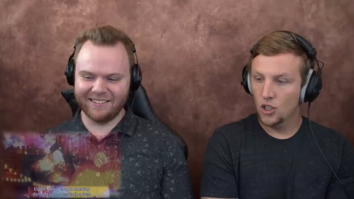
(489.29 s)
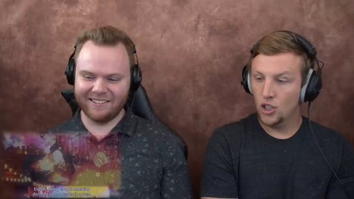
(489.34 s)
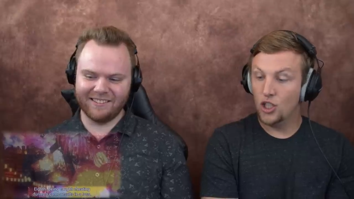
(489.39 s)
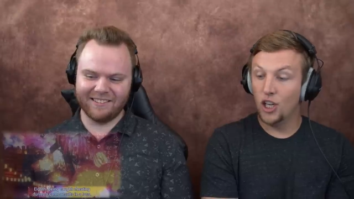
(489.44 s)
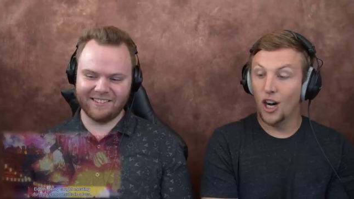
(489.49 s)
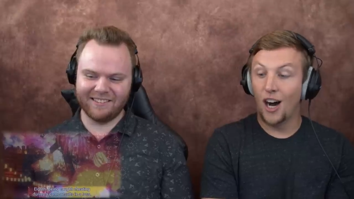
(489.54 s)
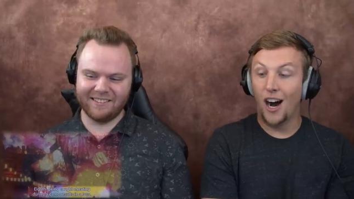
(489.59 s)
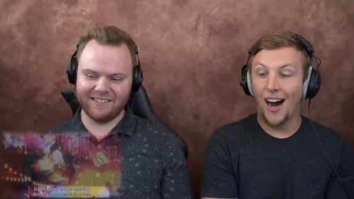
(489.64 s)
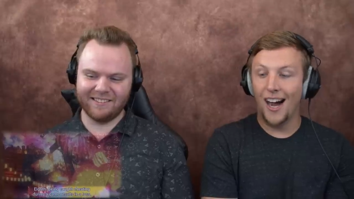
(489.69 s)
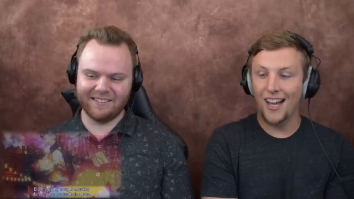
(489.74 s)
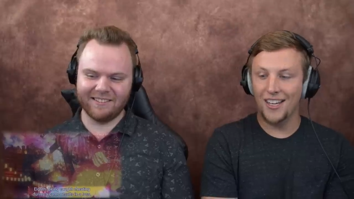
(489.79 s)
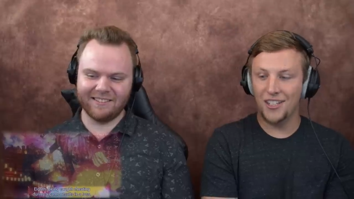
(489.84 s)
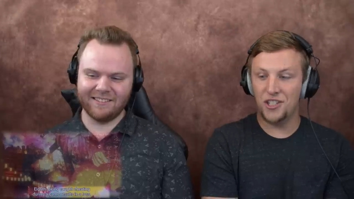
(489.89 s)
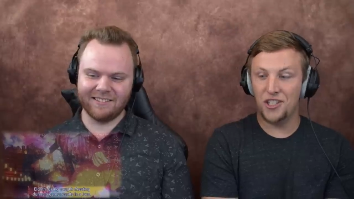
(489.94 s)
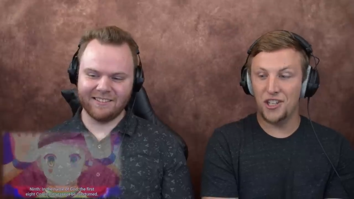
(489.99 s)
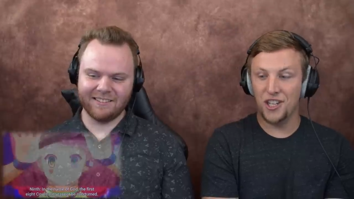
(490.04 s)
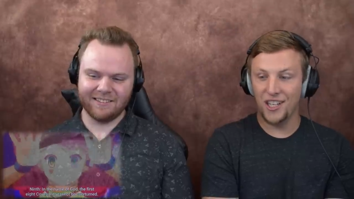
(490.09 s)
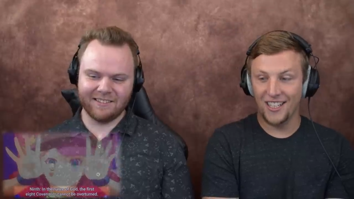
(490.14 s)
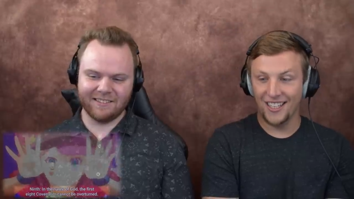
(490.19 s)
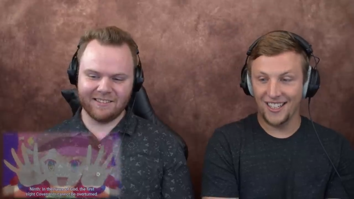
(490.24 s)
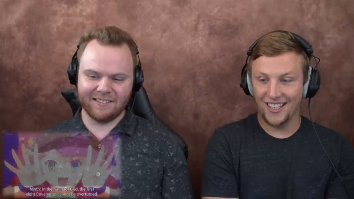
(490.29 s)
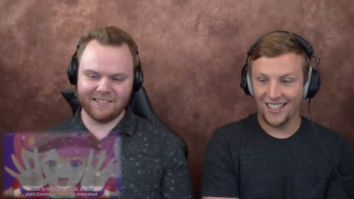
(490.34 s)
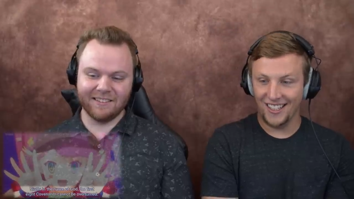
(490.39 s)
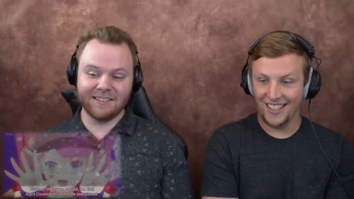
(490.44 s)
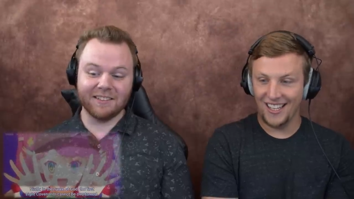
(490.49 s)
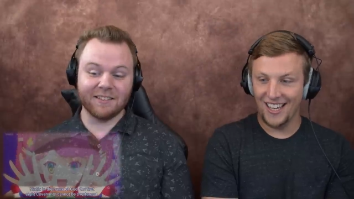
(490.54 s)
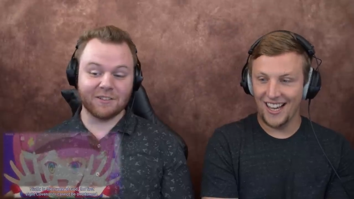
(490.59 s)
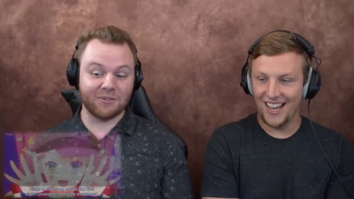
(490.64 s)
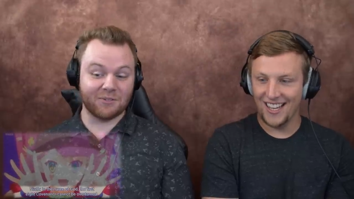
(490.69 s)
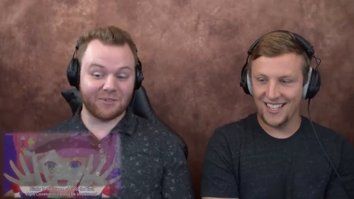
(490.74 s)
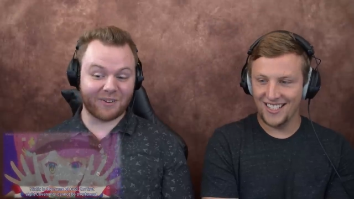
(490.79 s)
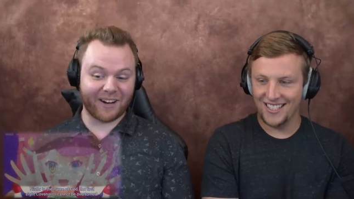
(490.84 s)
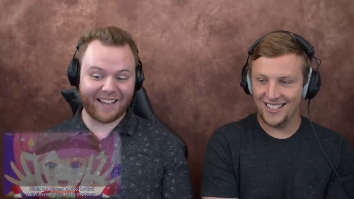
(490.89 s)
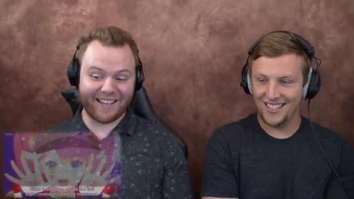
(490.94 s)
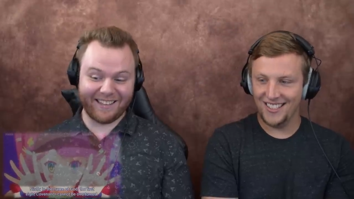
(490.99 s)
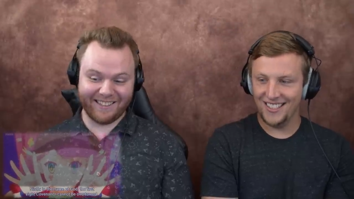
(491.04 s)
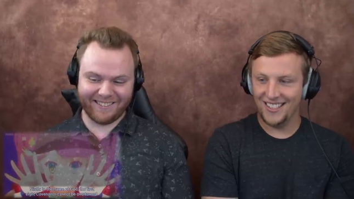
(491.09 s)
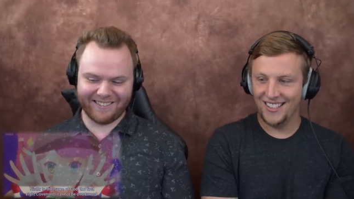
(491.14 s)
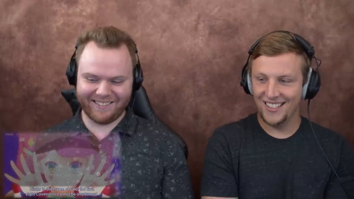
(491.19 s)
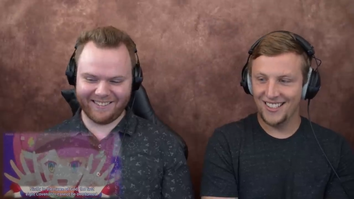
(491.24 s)
Speaker 1: Caught cheating. Yes.
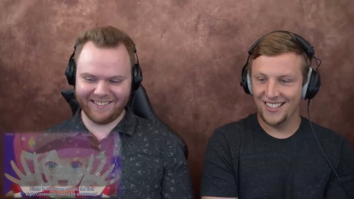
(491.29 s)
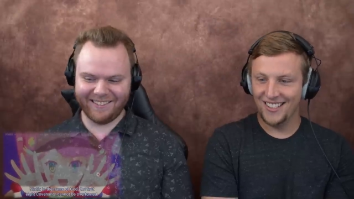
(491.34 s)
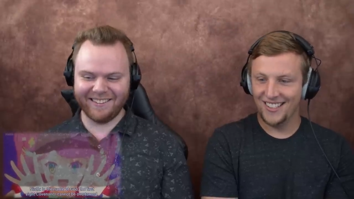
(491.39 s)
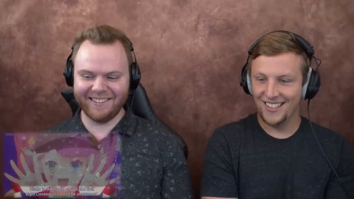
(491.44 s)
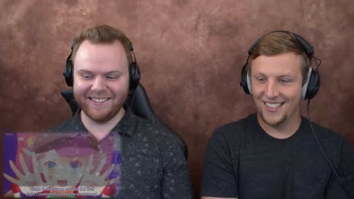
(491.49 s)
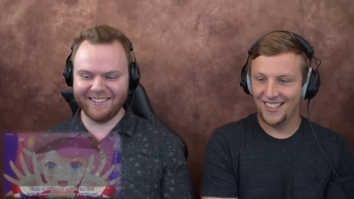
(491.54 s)
Right.